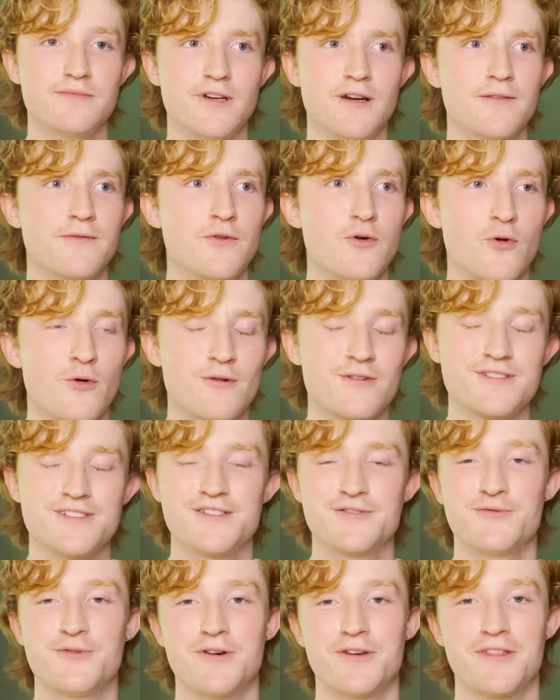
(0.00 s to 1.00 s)
Of course
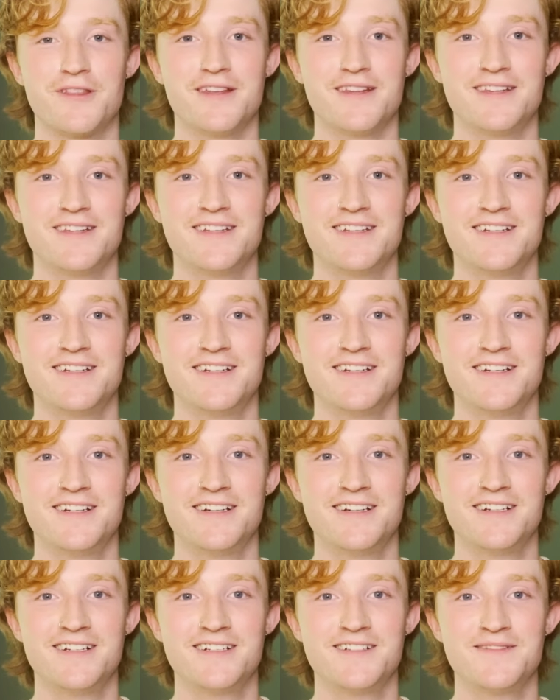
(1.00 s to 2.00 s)
it's worth it.
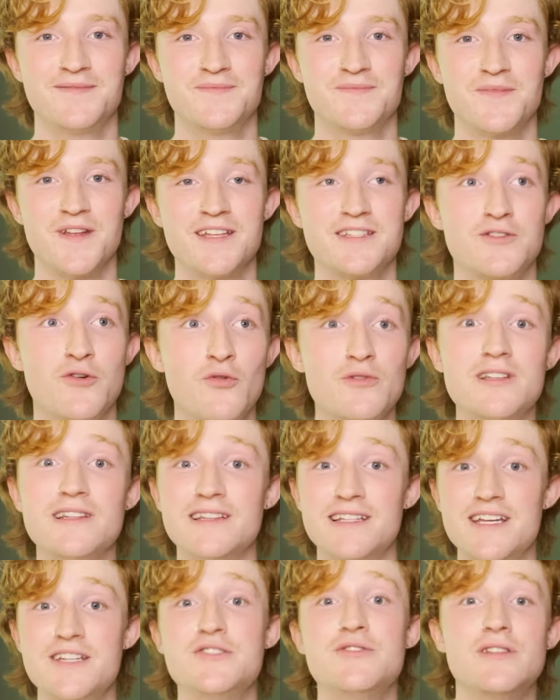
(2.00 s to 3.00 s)
It's going to
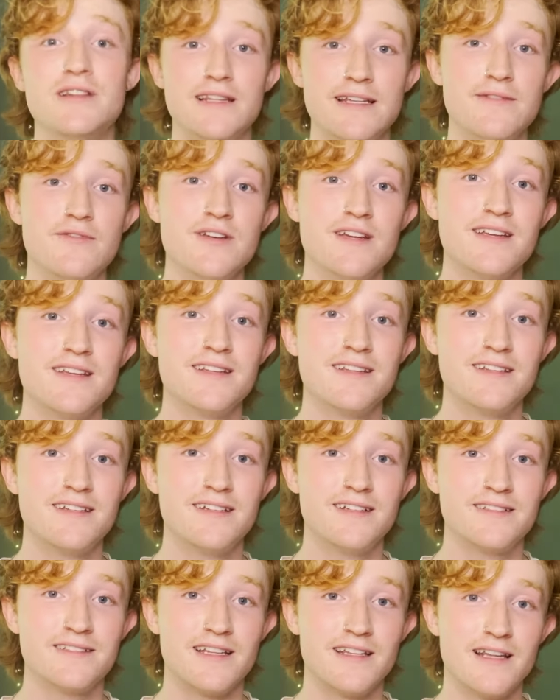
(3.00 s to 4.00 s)
lead you to living
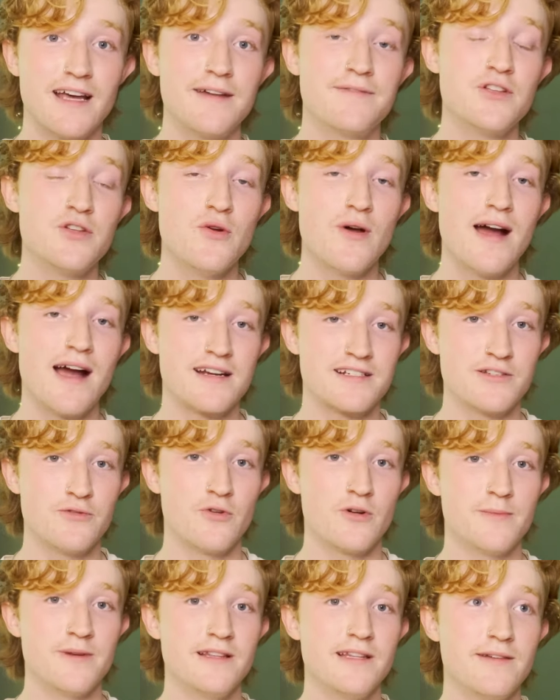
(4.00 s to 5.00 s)
the life that you actually
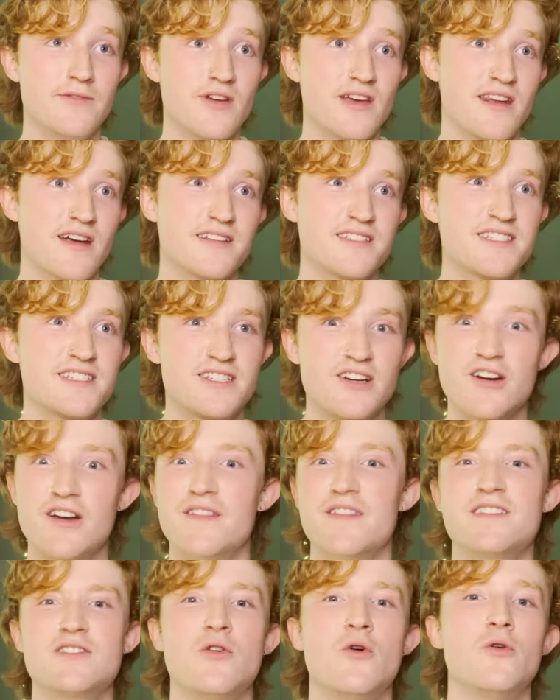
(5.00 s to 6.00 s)
want to be living, and not stuck
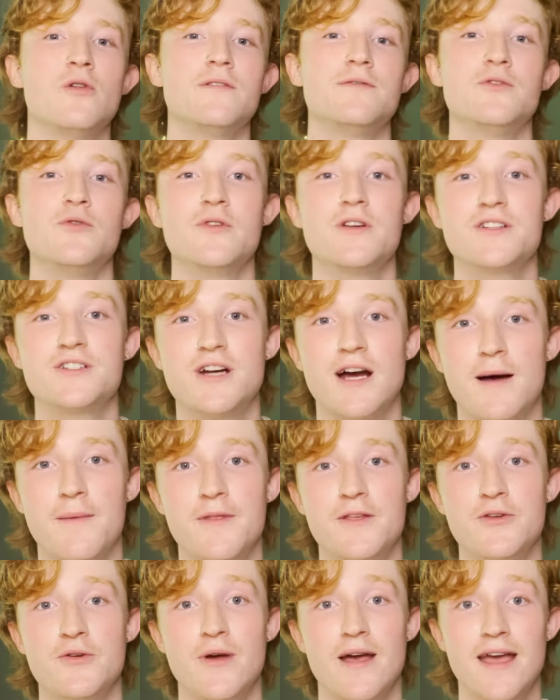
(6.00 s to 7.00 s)
in this hole of doing a job
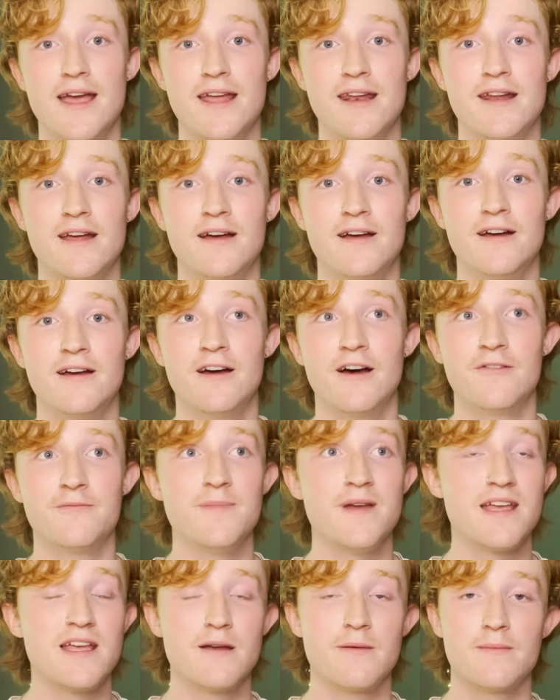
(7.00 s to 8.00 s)
that you hate, of
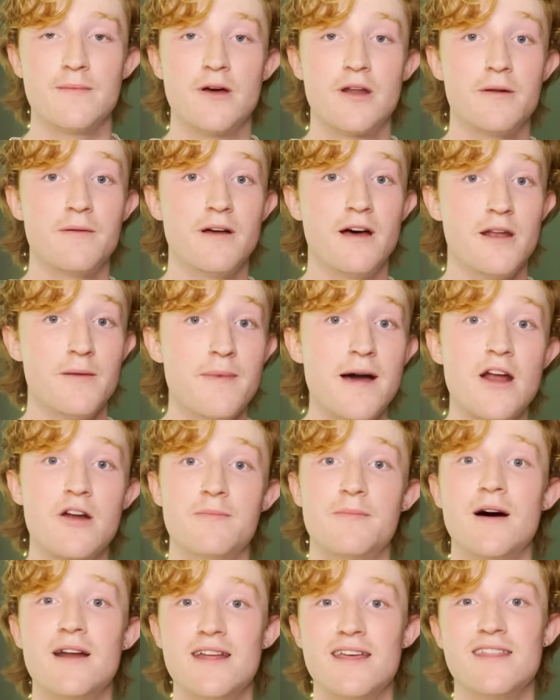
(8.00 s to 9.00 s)
making an amount of
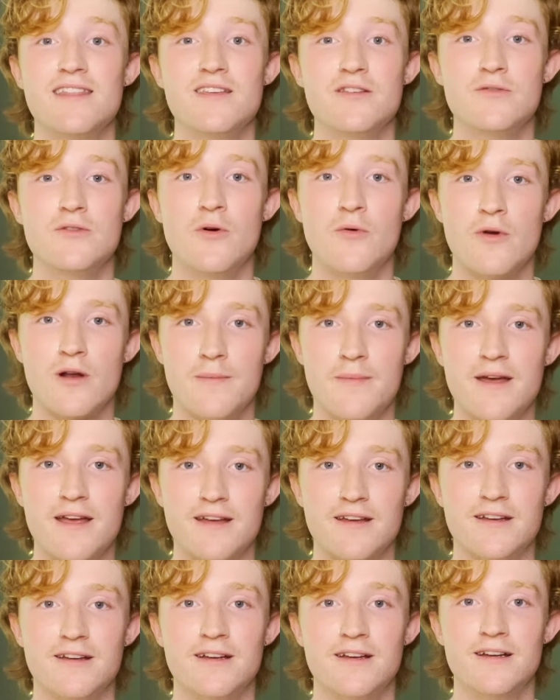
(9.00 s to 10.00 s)
money that you don't want to
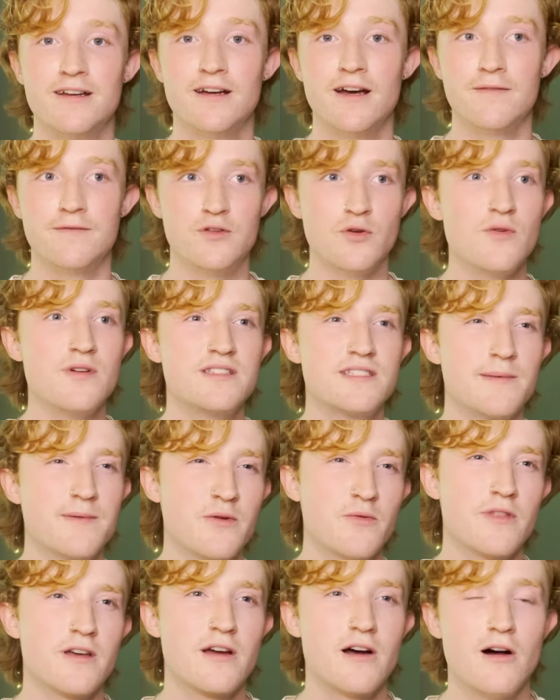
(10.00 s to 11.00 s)
make, of doing
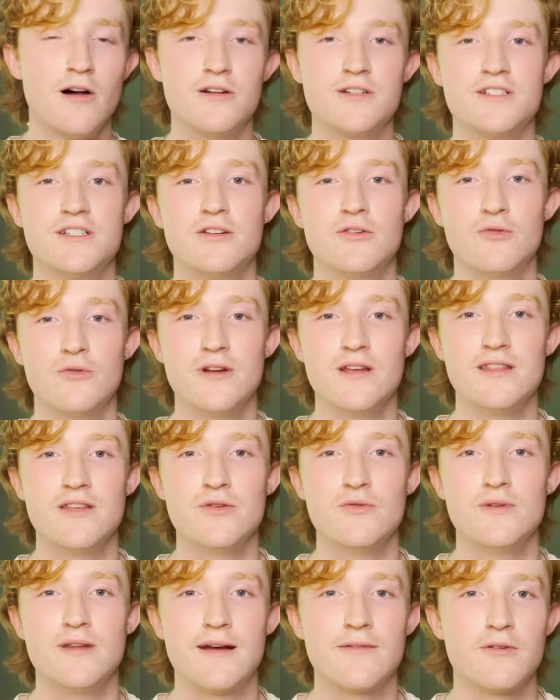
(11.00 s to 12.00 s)
something with a college degree that
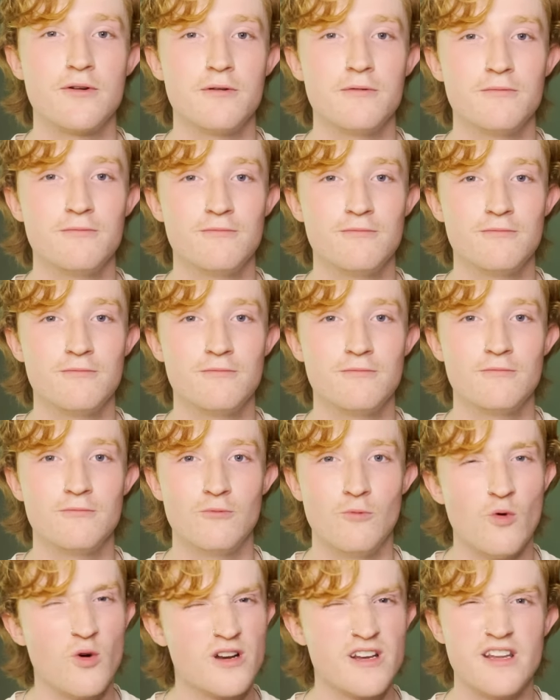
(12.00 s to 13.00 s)
you never
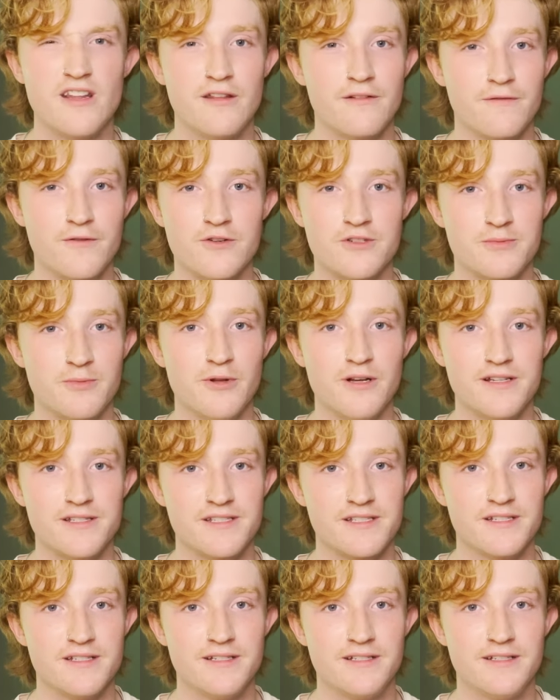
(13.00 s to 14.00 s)
wanted in the first place.